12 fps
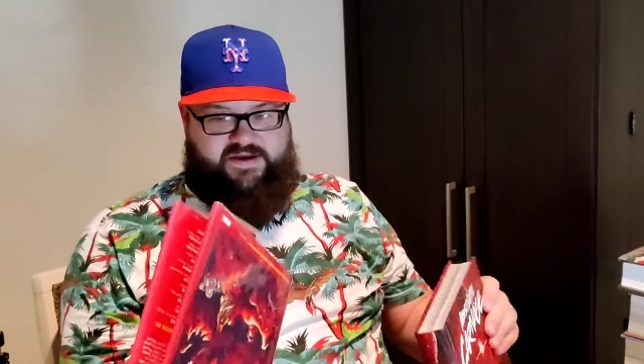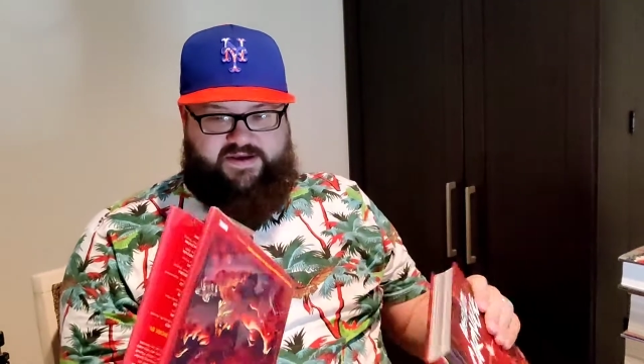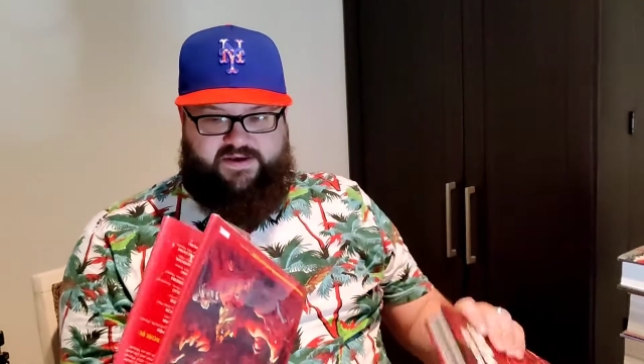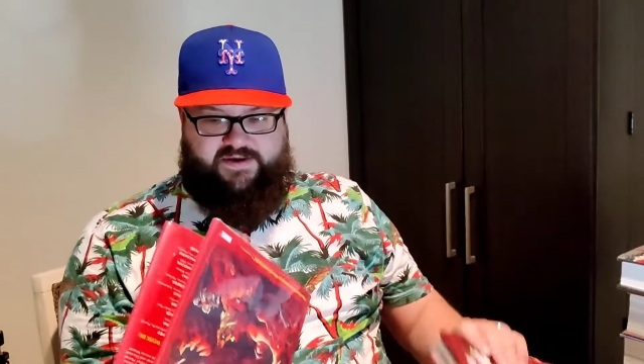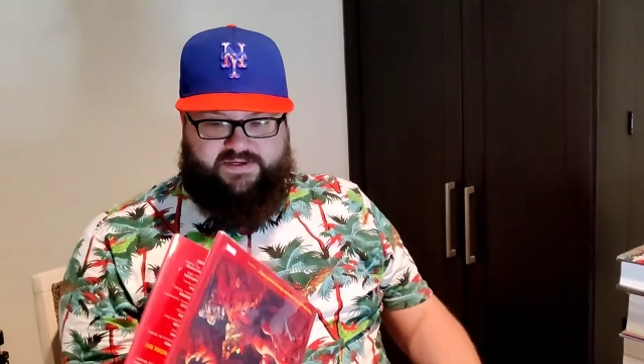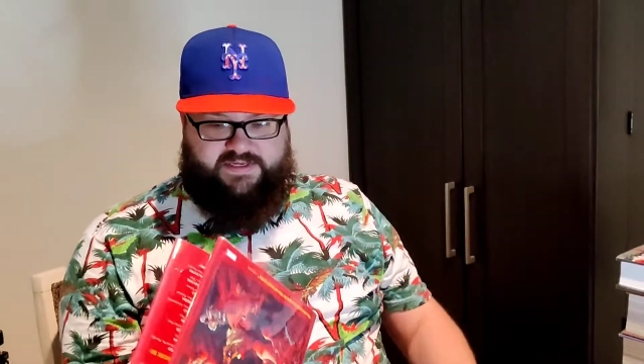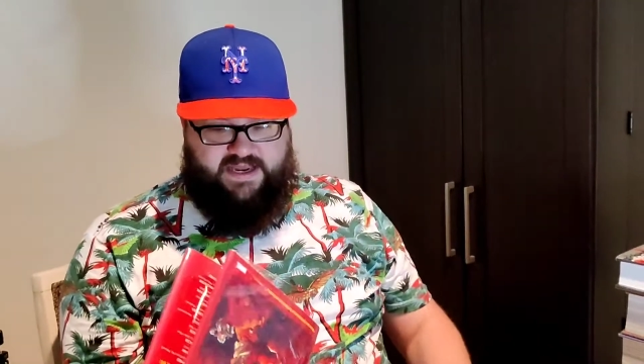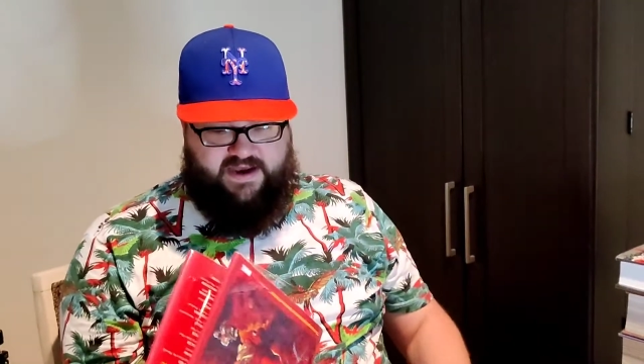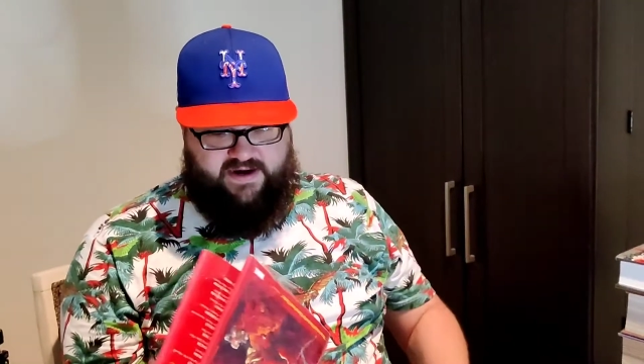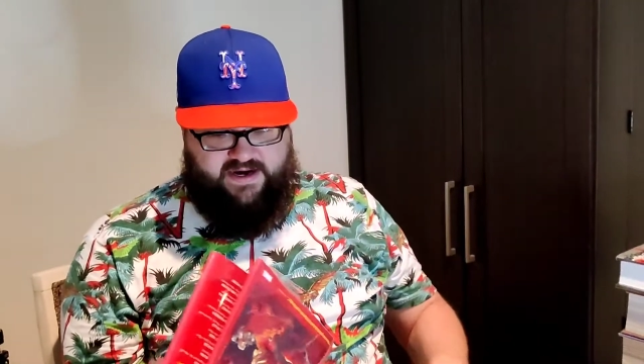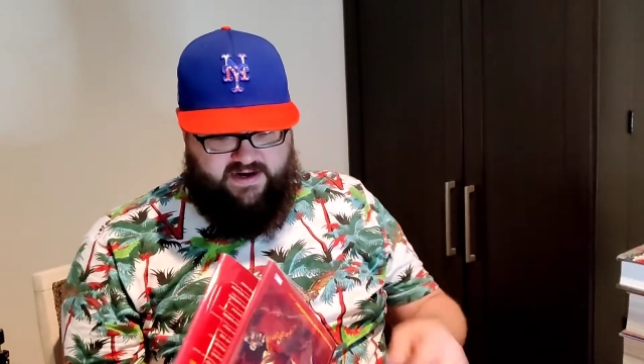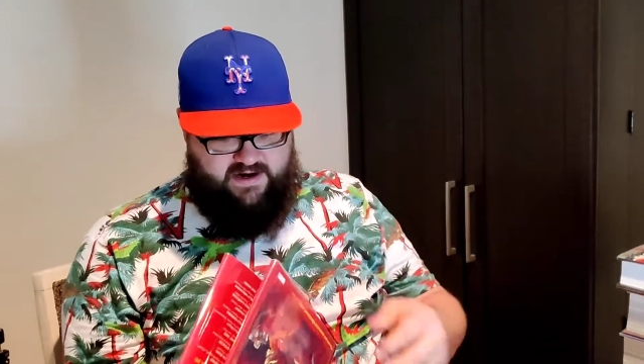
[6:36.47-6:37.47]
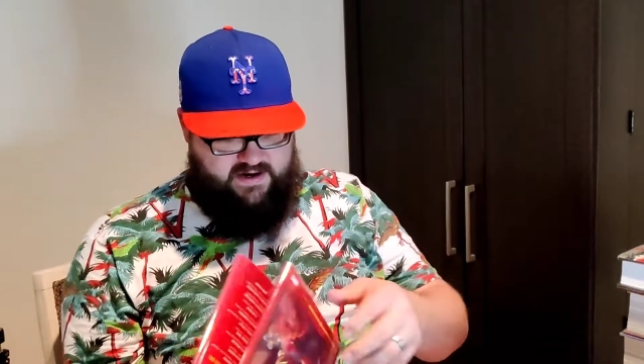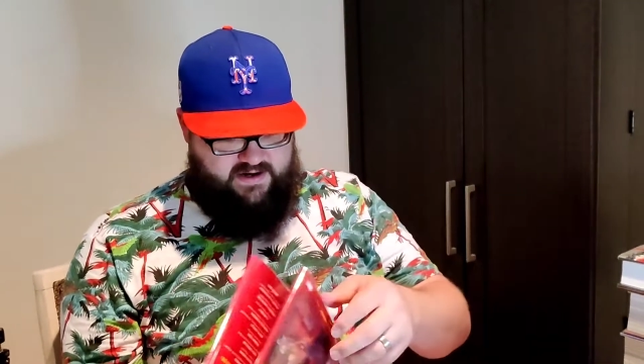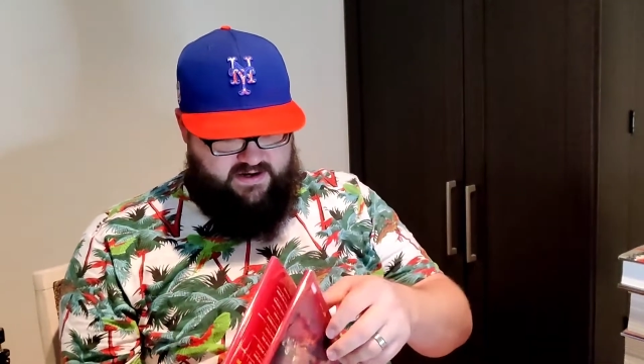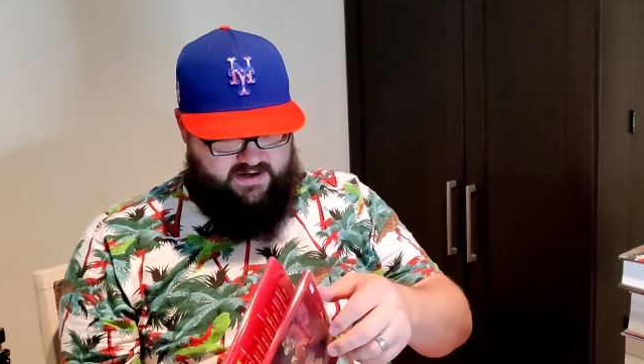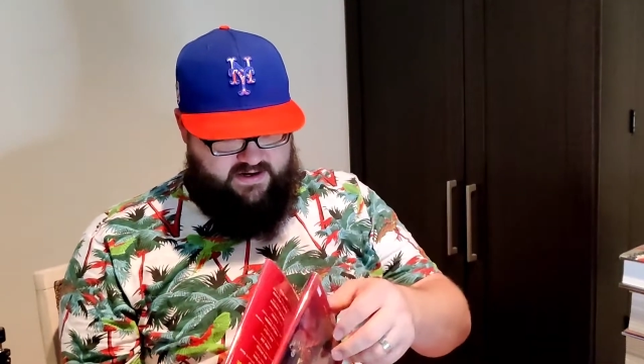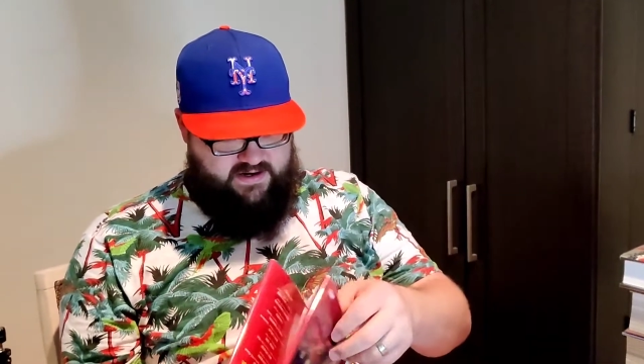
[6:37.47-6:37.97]
who's counting?
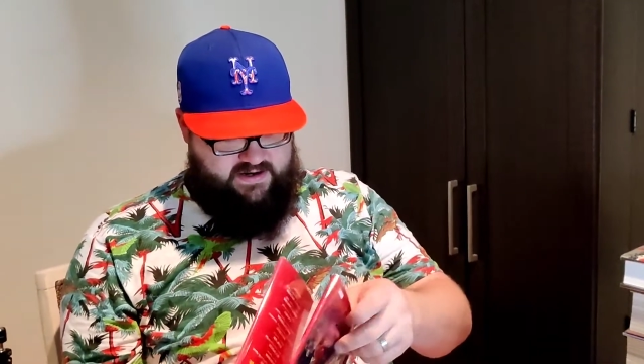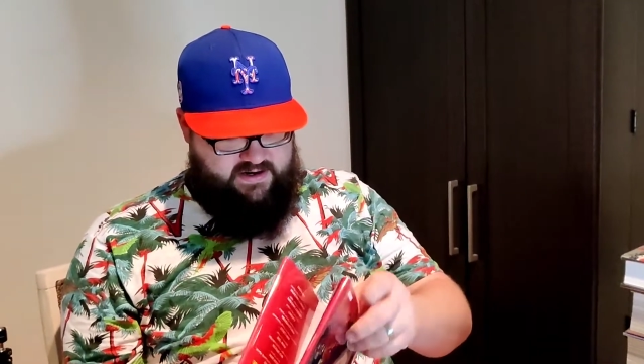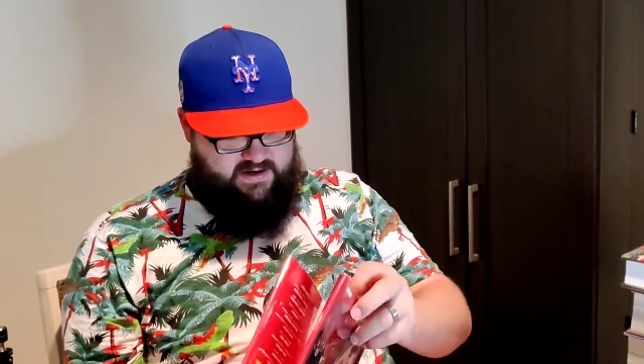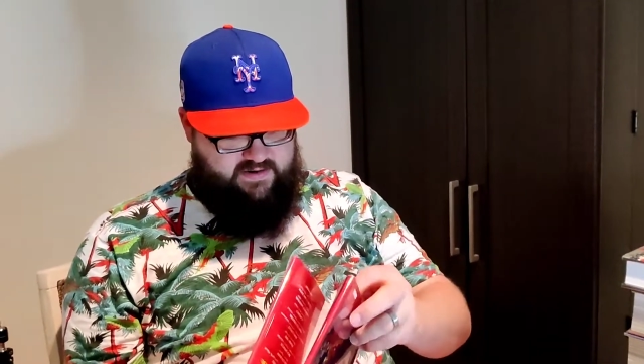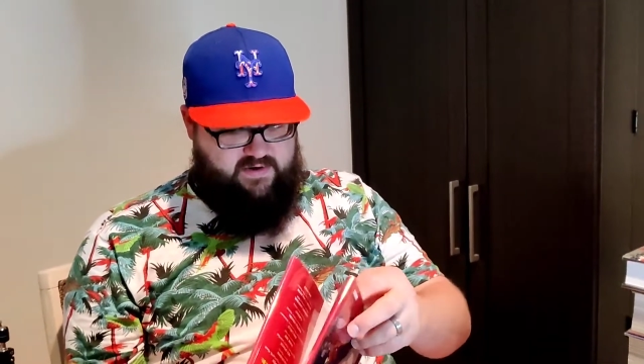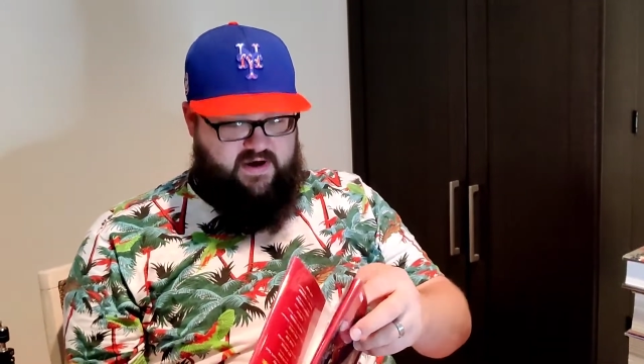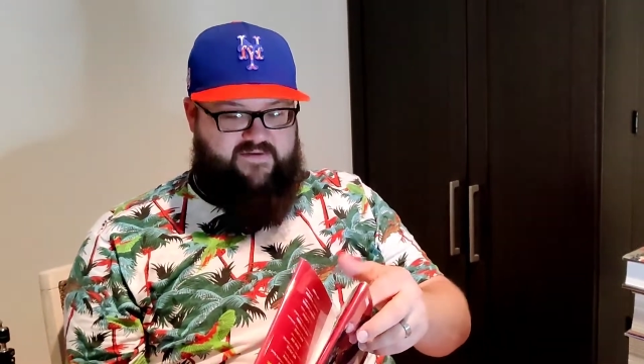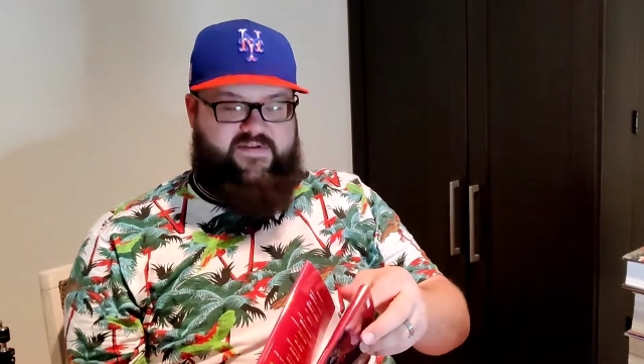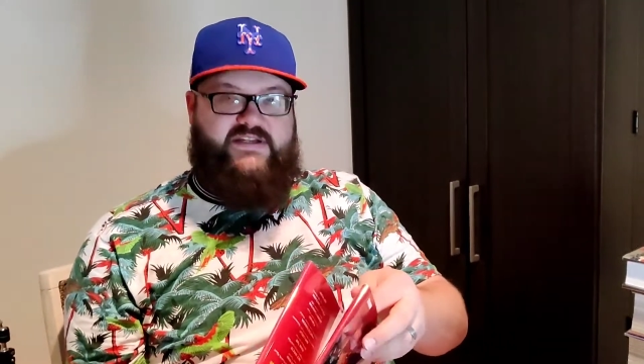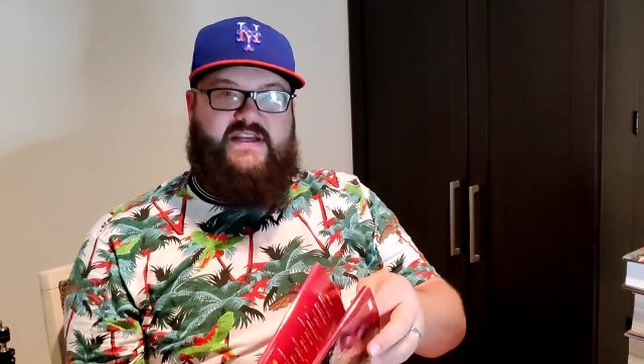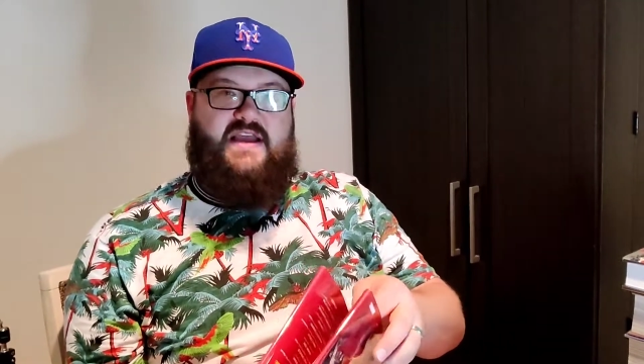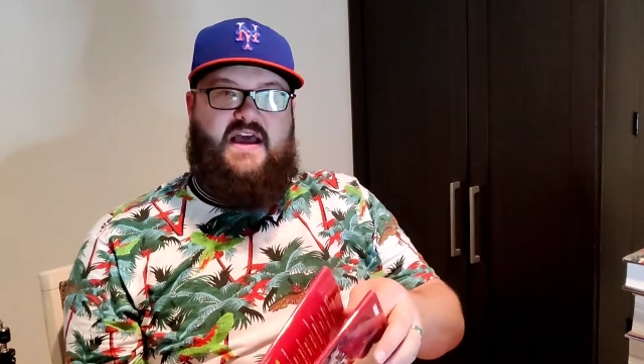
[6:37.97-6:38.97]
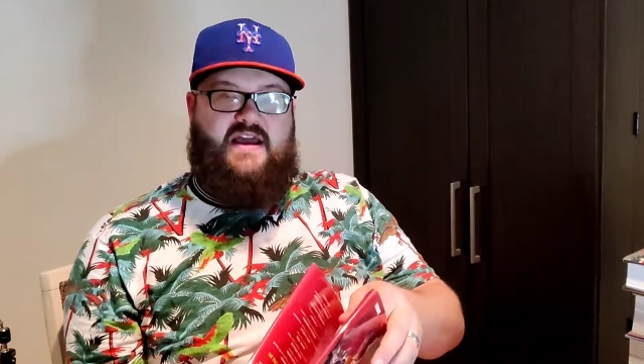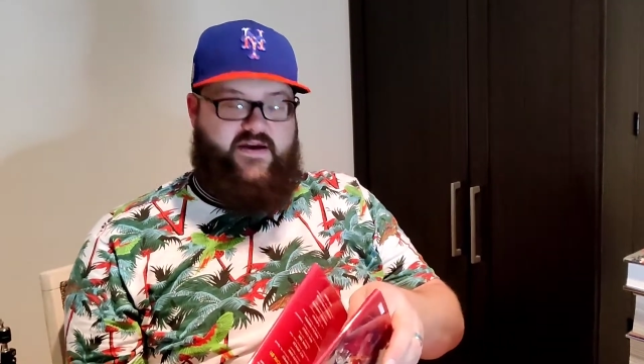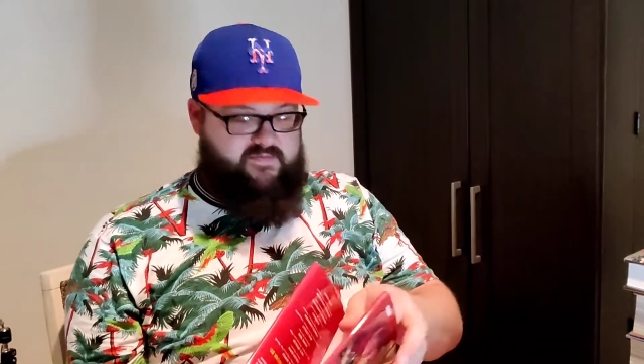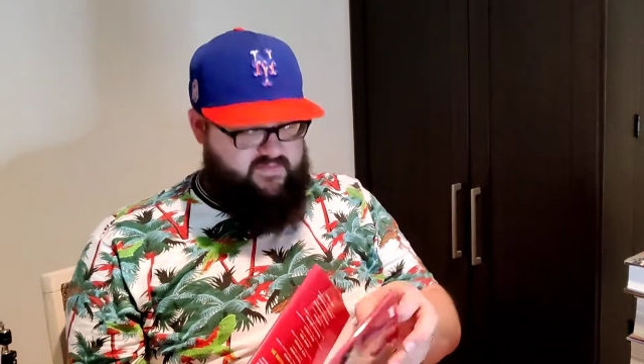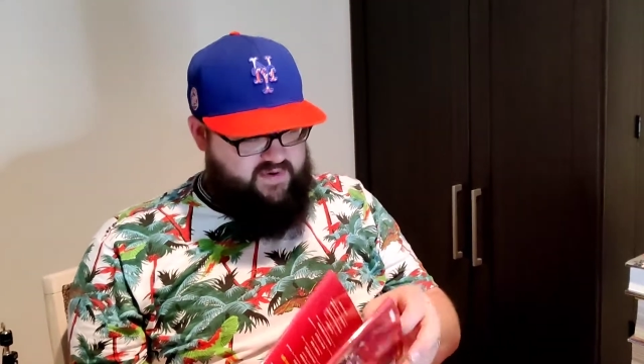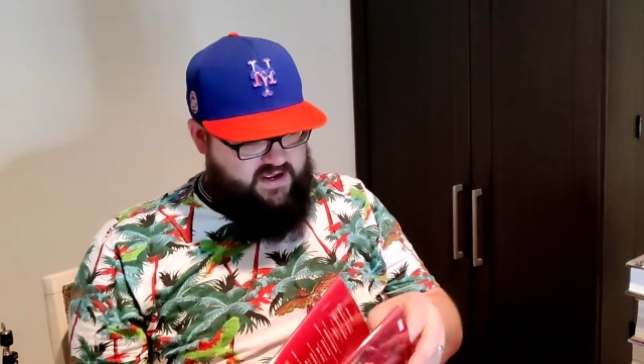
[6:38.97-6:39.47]
Well, obviously I am.
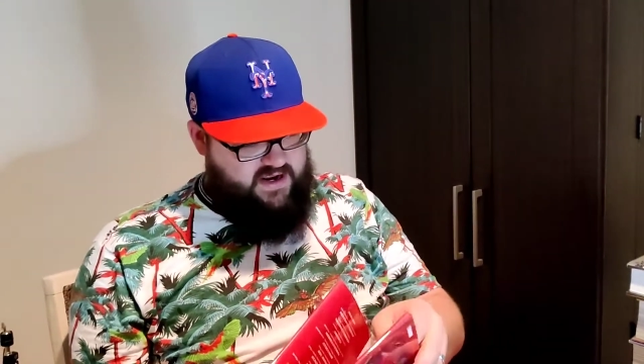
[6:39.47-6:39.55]
But